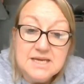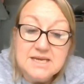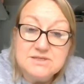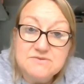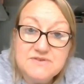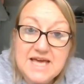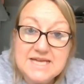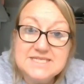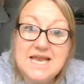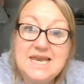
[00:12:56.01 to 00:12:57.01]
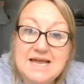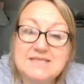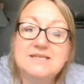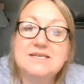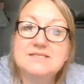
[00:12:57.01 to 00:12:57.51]
Now, don't forget,
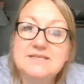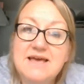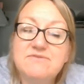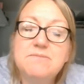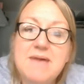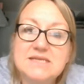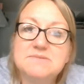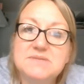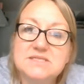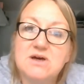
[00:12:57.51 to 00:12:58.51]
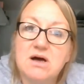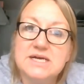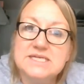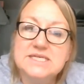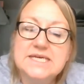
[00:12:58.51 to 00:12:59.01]
Lanyon has never met Mr.
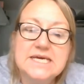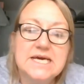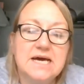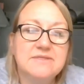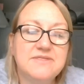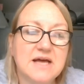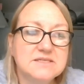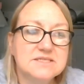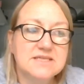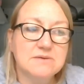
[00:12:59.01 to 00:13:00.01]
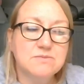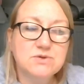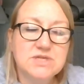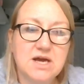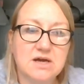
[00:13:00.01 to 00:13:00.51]
Hyde, and that was
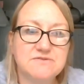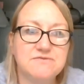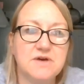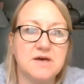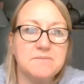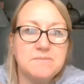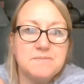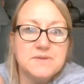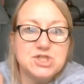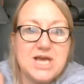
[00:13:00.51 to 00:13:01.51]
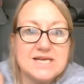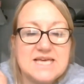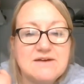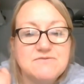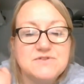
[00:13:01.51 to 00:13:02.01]
already kind of kept
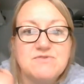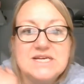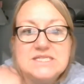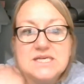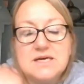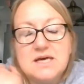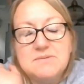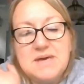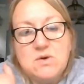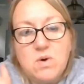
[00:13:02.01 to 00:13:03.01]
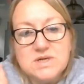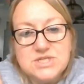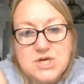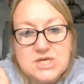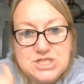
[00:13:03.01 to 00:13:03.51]
out for the reader in quite
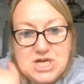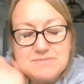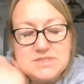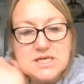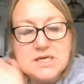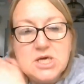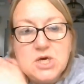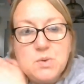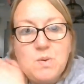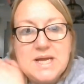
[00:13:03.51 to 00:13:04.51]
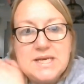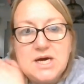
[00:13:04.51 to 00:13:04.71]
an early chapter, when